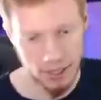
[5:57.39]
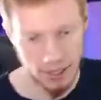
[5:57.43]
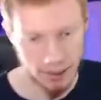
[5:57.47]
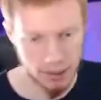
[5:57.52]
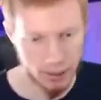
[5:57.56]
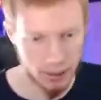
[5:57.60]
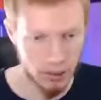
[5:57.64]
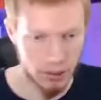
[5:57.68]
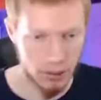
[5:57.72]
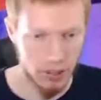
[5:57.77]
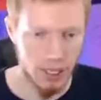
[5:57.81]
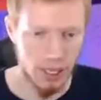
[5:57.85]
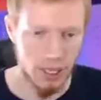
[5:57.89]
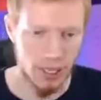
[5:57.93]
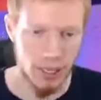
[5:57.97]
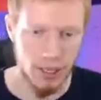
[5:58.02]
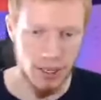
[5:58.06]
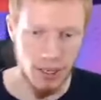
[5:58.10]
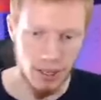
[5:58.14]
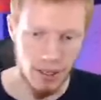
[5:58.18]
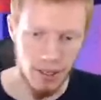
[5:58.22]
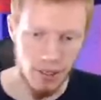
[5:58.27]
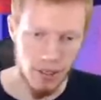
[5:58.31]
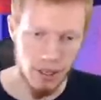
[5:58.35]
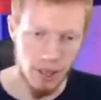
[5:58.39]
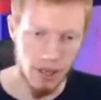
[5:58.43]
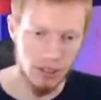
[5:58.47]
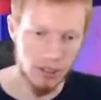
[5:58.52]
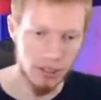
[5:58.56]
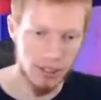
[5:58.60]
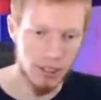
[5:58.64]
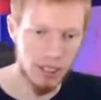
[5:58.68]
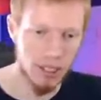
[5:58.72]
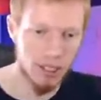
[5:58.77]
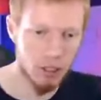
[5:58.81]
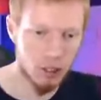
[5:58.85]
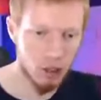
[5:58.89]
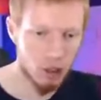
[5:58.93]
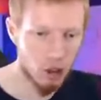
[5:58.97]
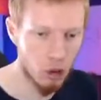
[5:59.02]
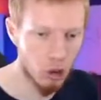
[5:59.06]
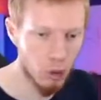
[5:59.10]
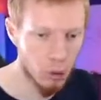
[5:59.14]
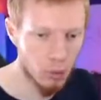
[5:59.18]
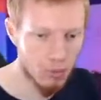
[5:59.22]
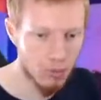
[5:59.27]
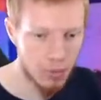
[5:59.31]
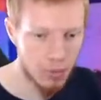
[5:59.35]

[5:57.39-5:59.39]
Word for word: So, yet again, there is another two.